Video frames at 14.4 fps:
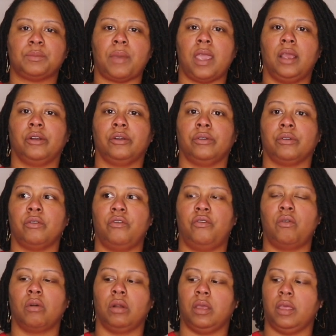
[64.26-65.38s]
pattern
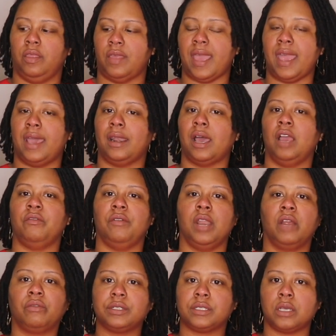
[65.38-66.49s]
for that. I've
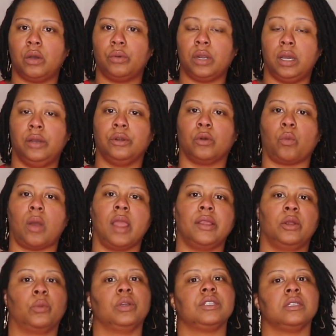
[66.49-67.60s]
never sewn
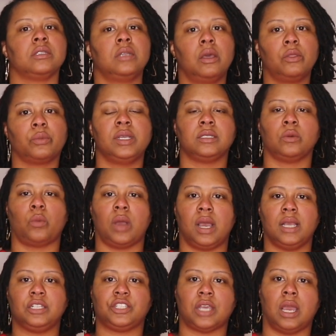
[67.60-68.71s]
underwire, which is another reason
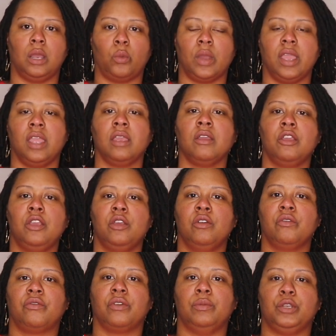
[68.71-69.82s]
why I shy away
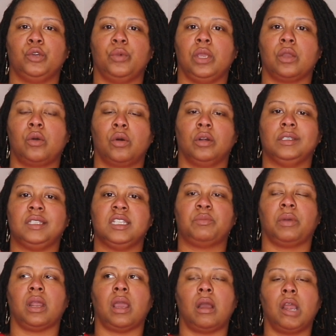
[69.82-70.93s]
from doing corsets,
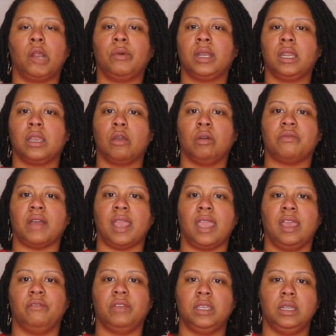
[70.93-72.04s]
but I already know if I
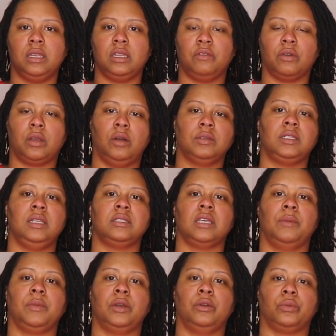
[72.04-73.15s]
have any difficulties,
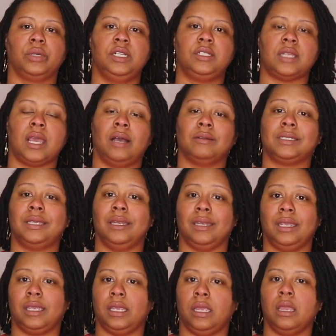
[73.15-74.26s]
I'm going to reach out to
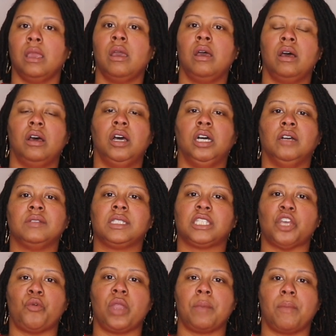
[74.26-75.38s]
Nikki of
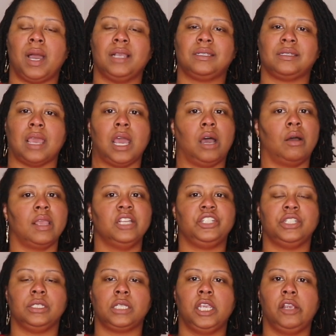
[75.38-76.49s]
Sewing My Style, as
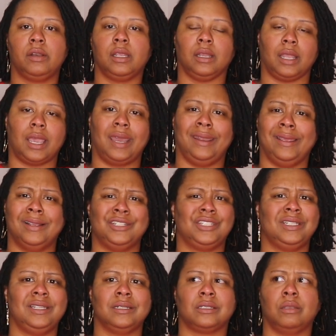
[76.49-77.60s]
she's here in Atlanta, and
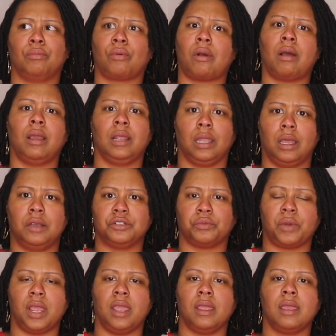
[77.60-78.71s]
she is the bra and
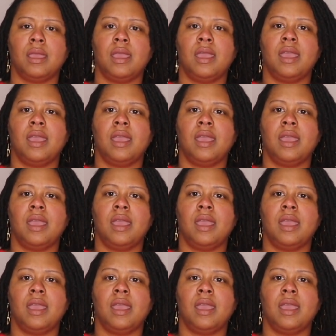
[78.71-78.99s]
lingerie